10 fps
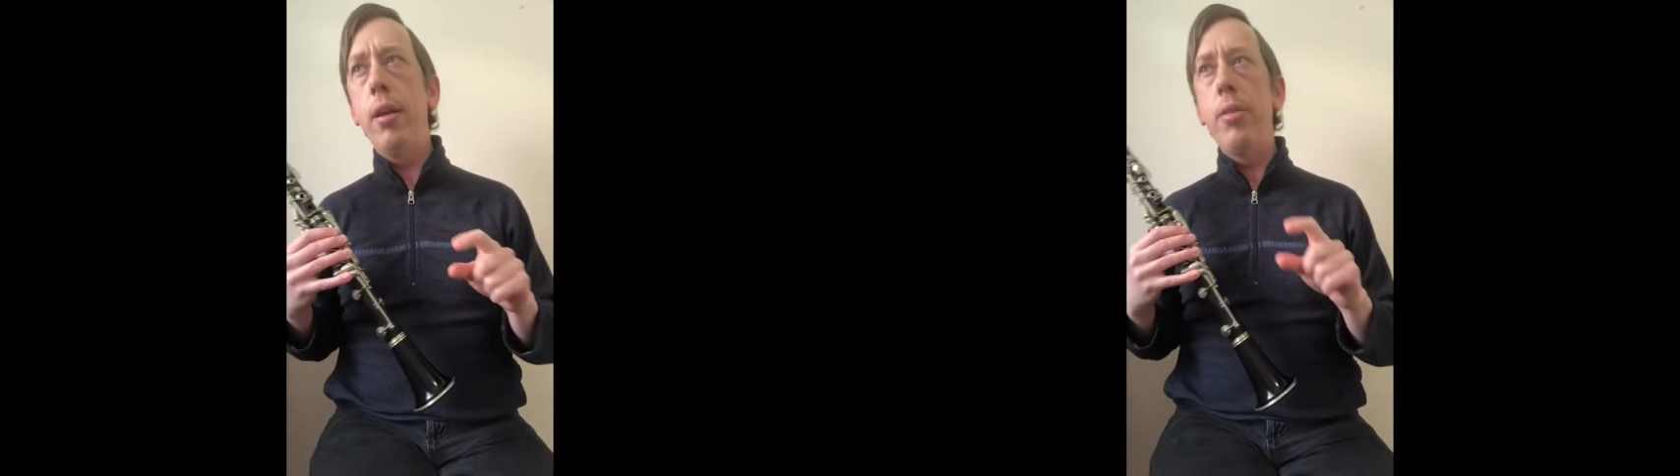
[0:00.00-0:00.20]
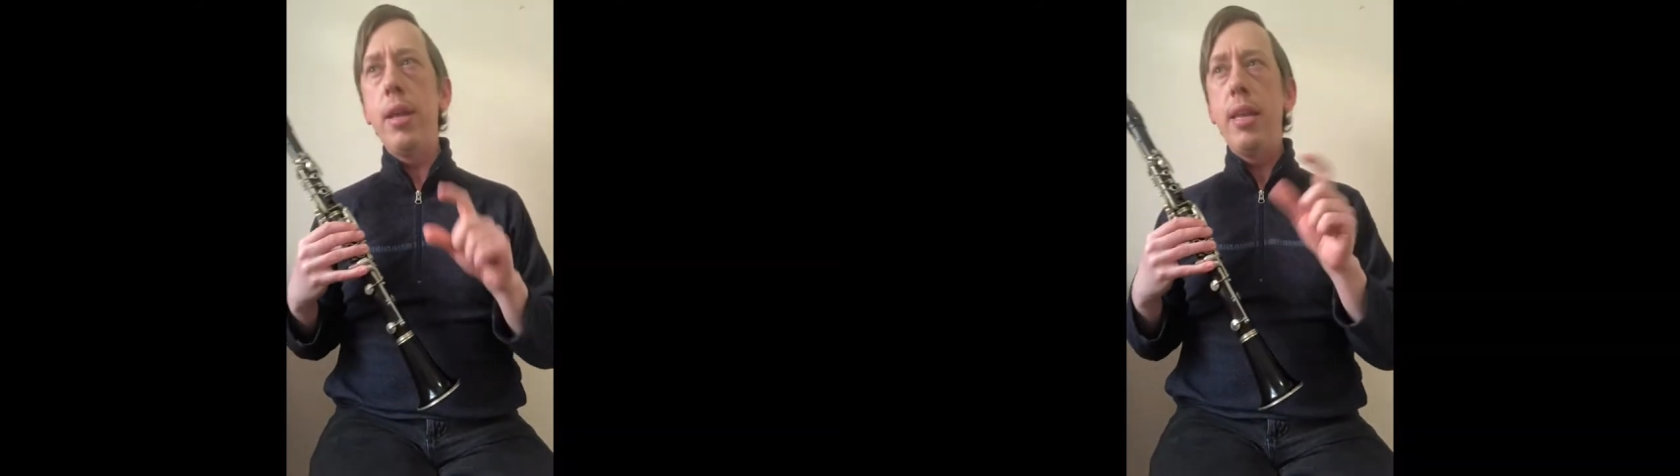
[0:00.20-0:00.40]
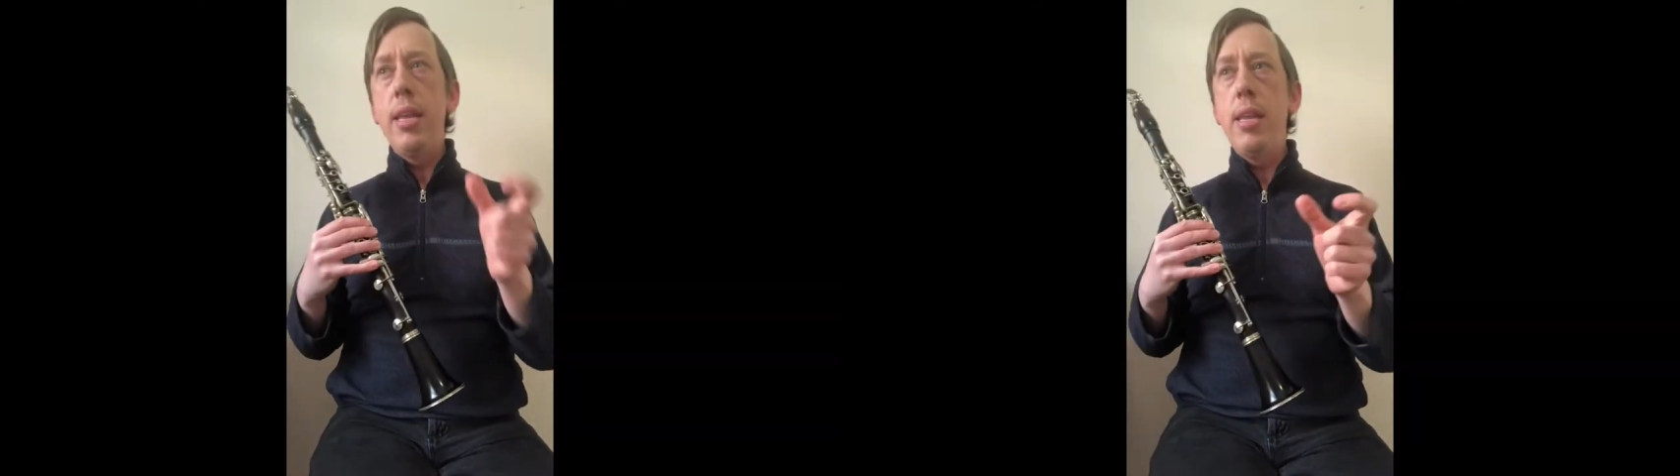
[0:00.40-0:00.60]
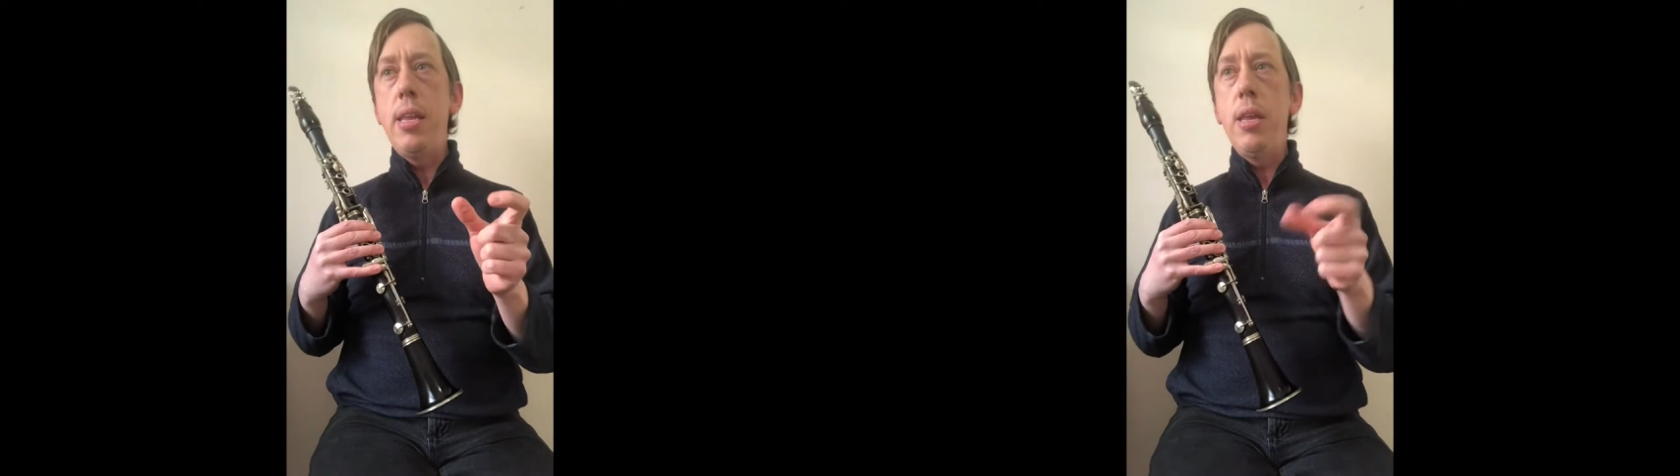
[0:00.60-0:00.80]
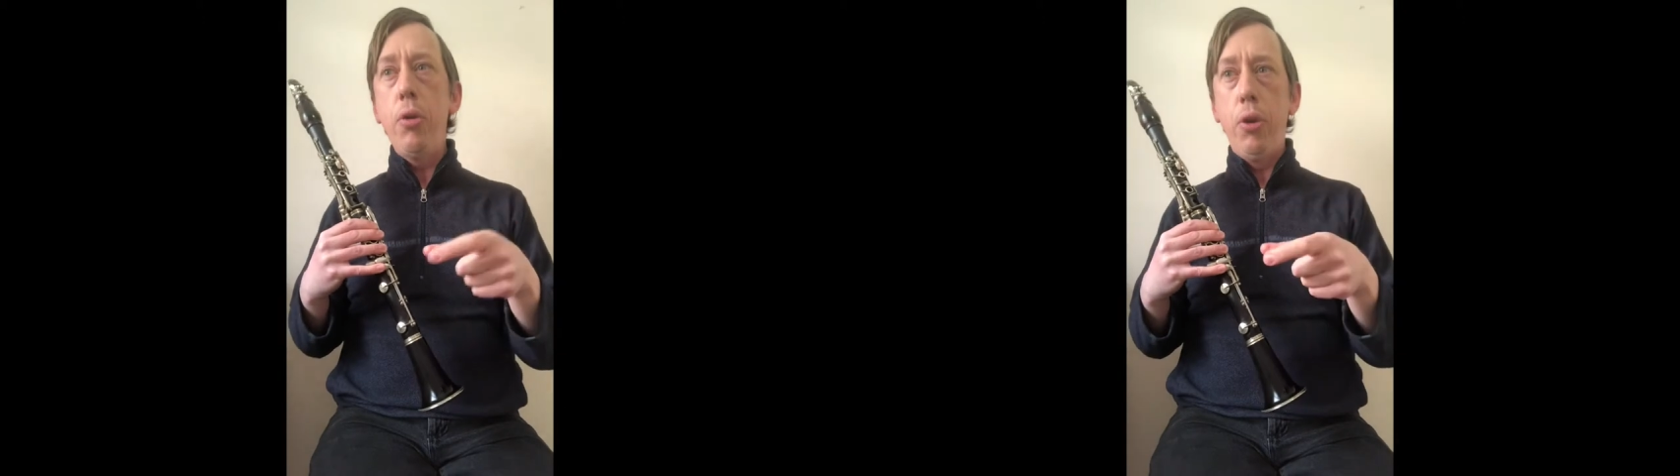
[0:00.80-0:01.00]
think
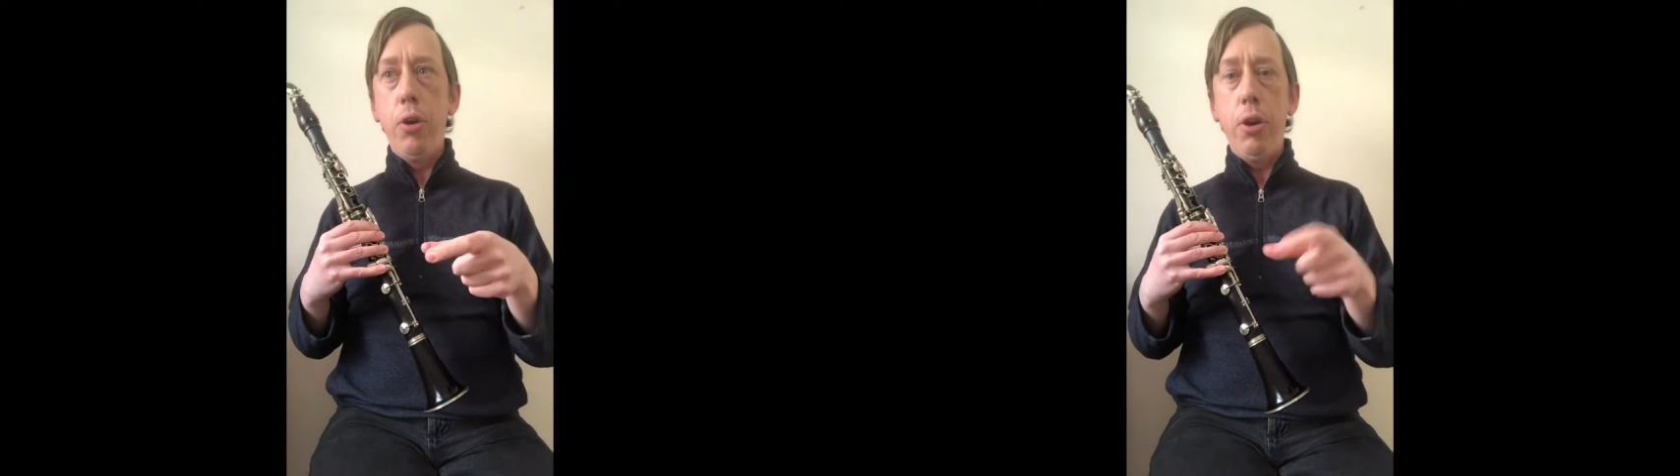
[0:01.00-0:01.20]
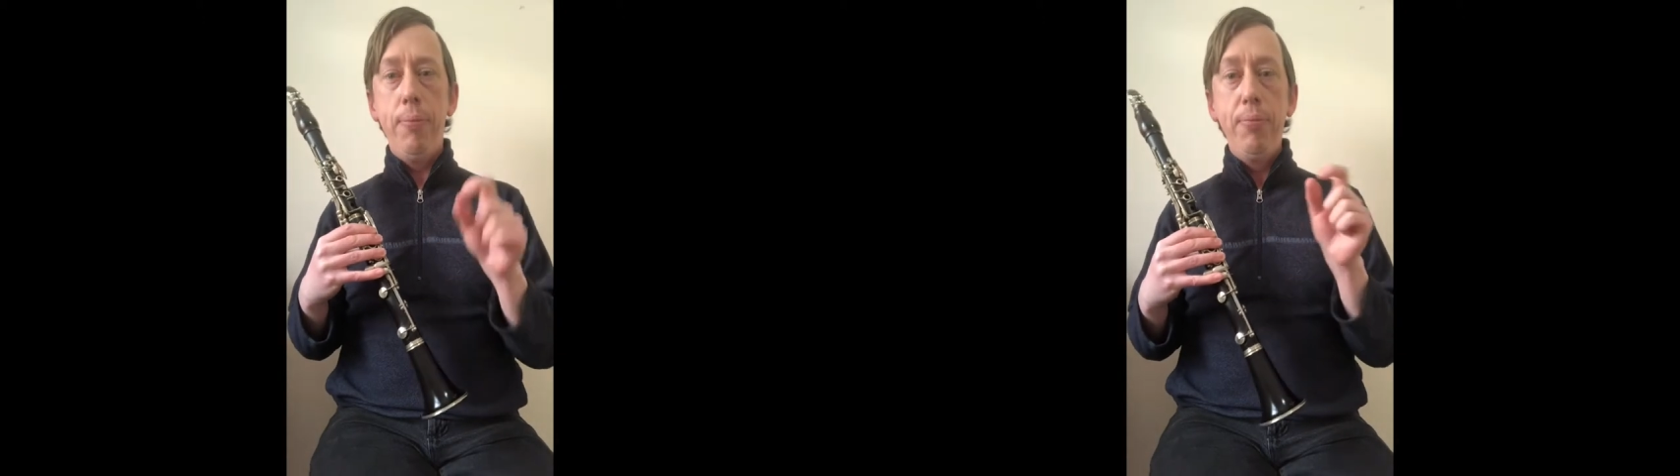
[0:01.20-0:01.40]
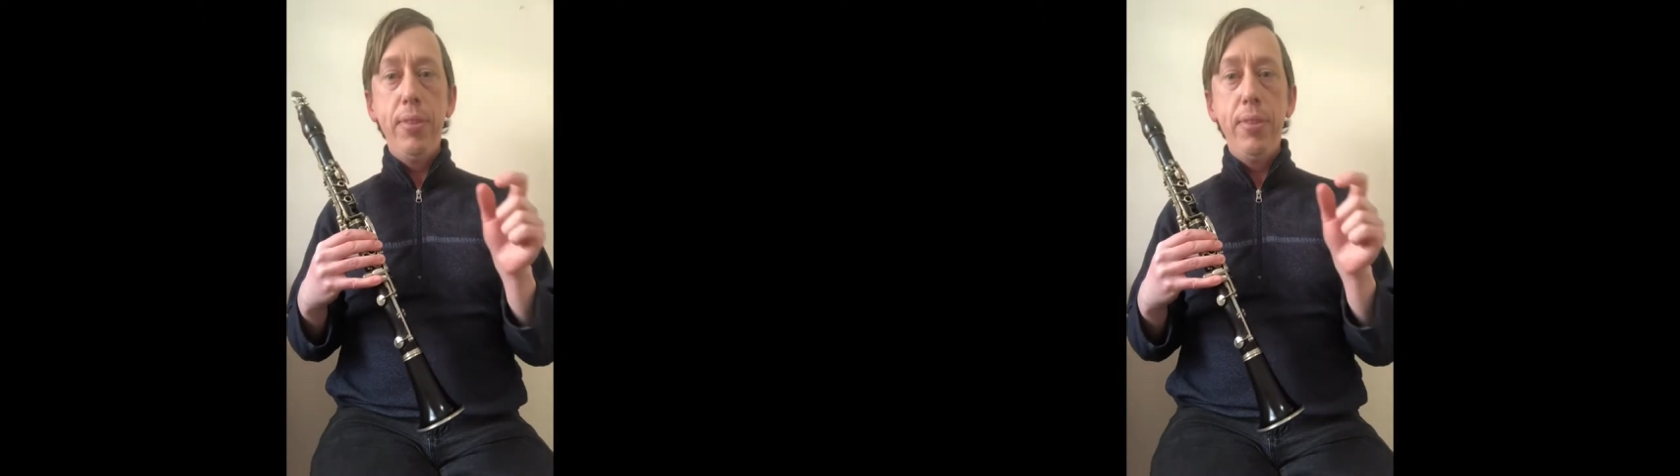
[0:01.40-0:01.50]
ear.